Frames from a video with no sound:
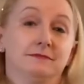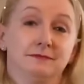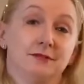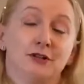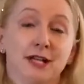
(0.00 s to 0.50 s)

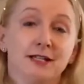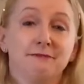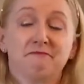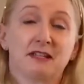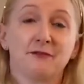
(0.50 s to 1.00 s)
okay,
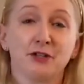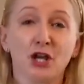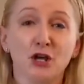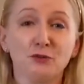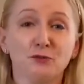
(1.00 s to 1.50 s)
give it a
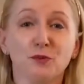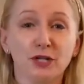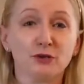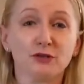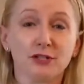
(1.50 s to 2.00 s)
go, why
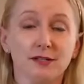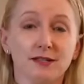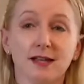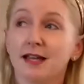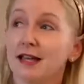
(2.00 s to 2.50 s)
not?
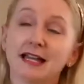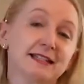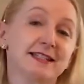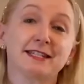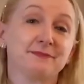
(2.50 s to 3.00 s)

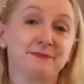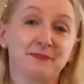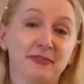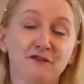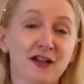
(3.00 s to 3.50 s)
And
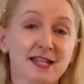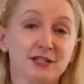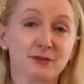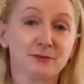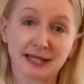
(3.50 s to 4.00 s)
the
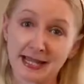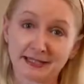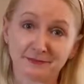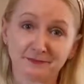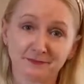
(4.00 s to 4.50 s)
fandom
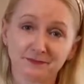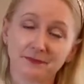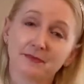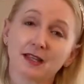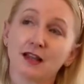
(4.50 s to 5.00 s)
began.
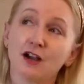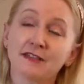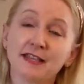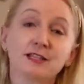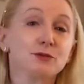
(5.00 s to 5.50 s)
I
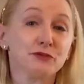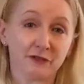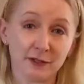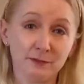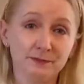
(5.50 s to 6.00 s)
then saw the
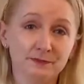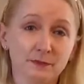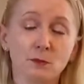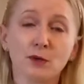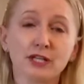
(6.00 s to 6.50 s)
film,
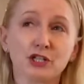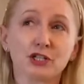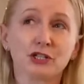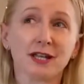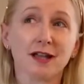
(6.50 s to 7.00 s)
which
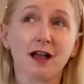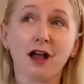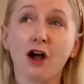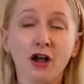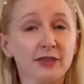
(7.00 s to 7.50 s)

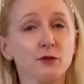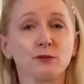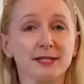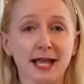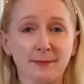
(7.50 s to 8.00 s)
I thought
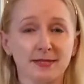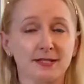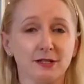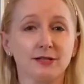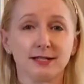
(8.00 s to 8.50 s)
was
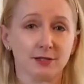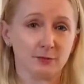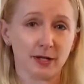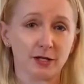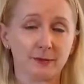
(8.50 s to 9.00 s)
absolutely
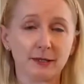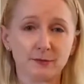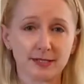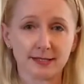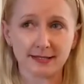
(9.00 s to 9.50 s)
superb. It
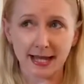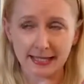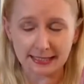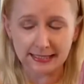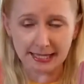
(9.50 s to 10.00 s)
was
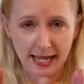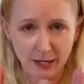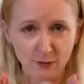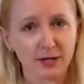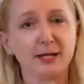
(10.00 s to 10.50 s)
exactly
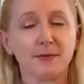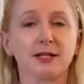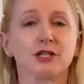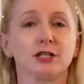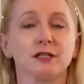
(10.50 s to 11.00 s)
how I
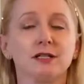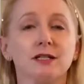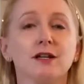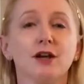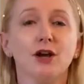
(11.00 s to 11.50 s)
imagined
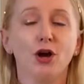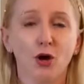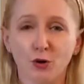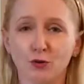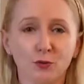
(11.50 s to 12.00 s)

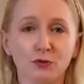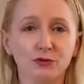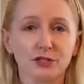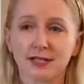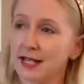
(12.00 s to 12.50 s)

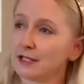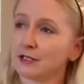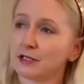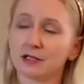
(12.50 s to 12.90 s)
Hogwarts and